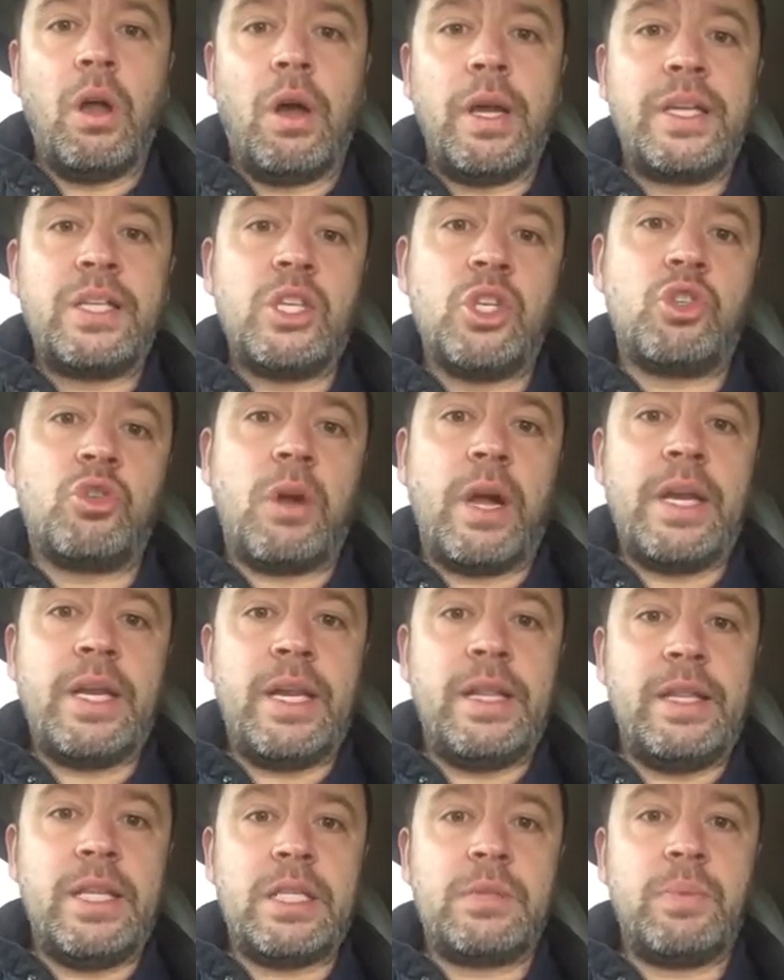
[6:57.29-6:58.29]
like to train
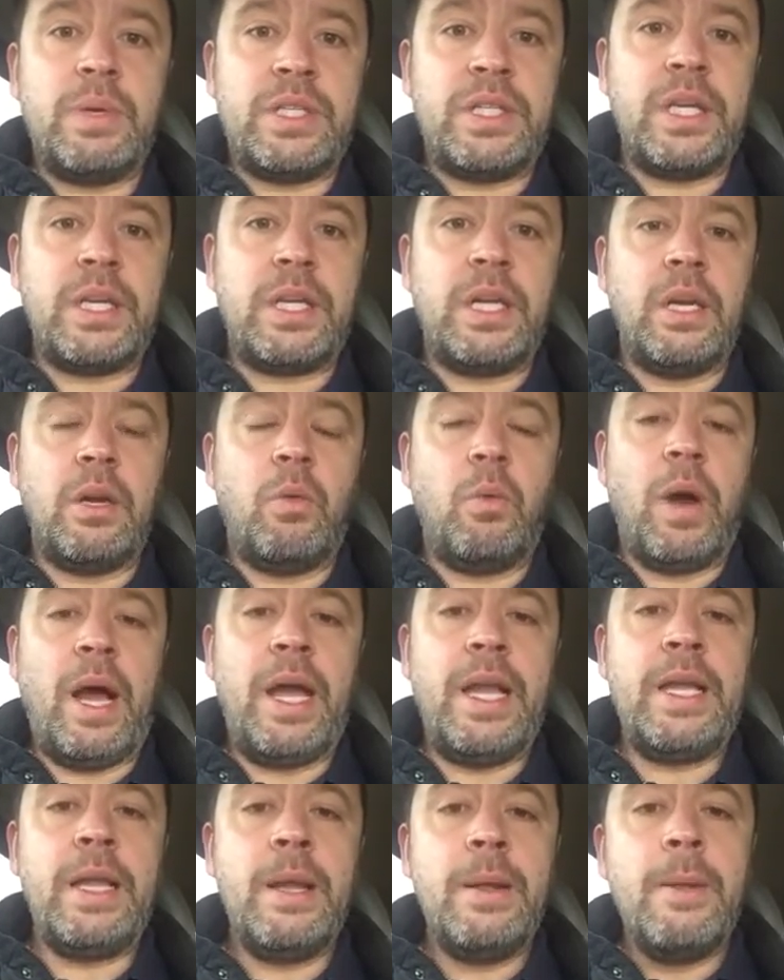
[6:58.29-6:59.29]
in this particular
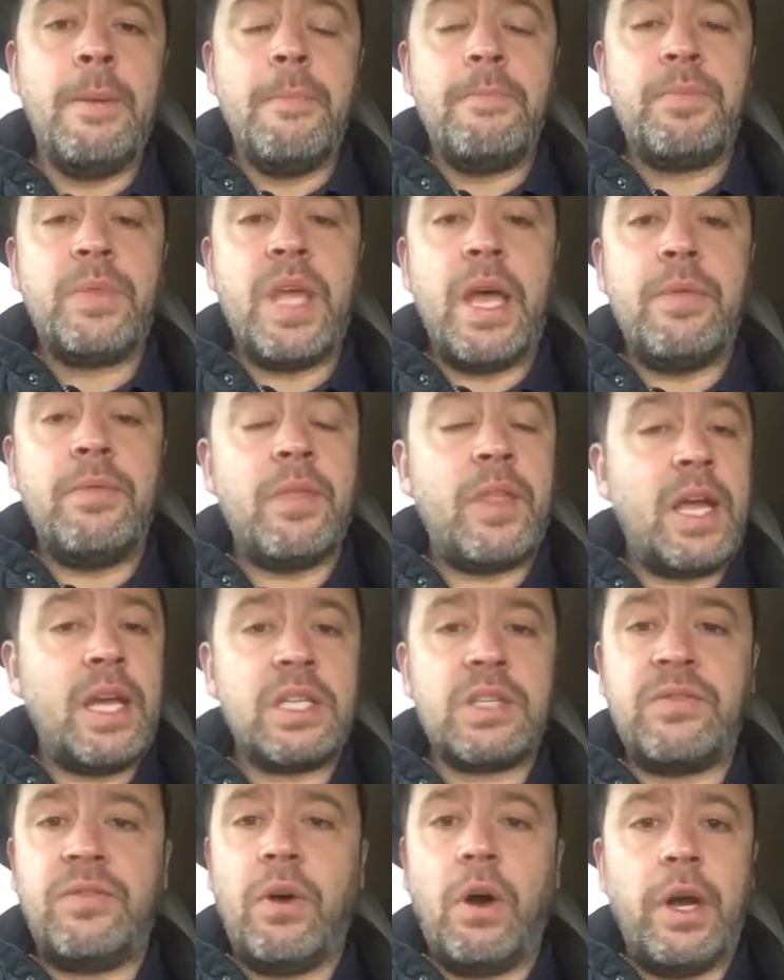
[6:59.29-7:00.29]
way, then
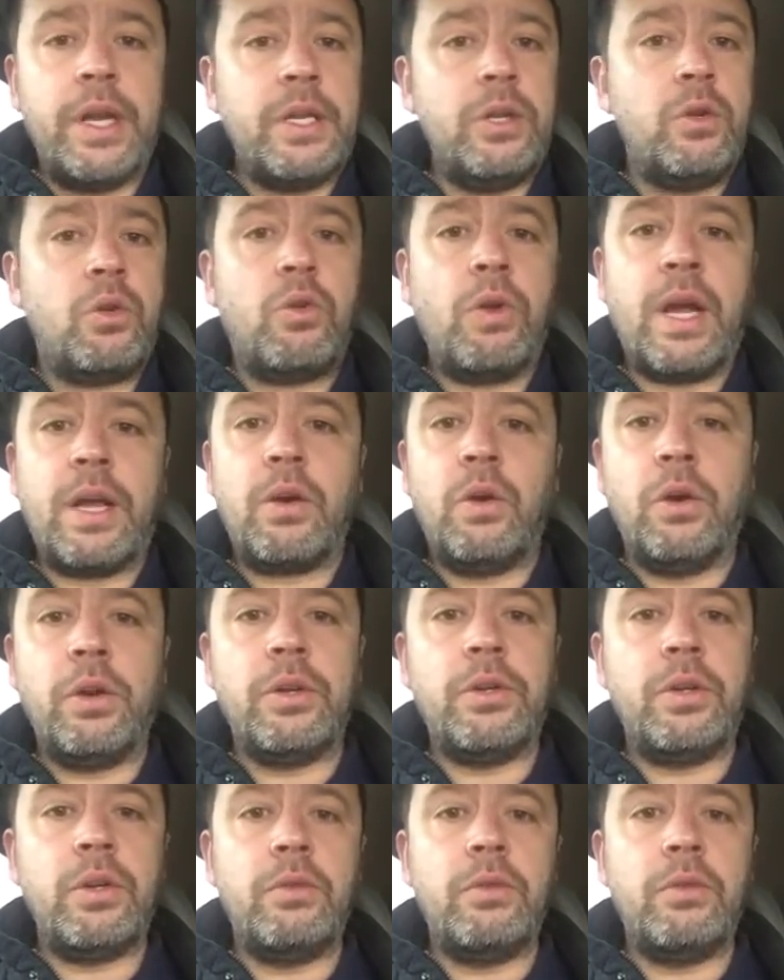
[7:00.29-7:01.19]
that's fine. You crack on and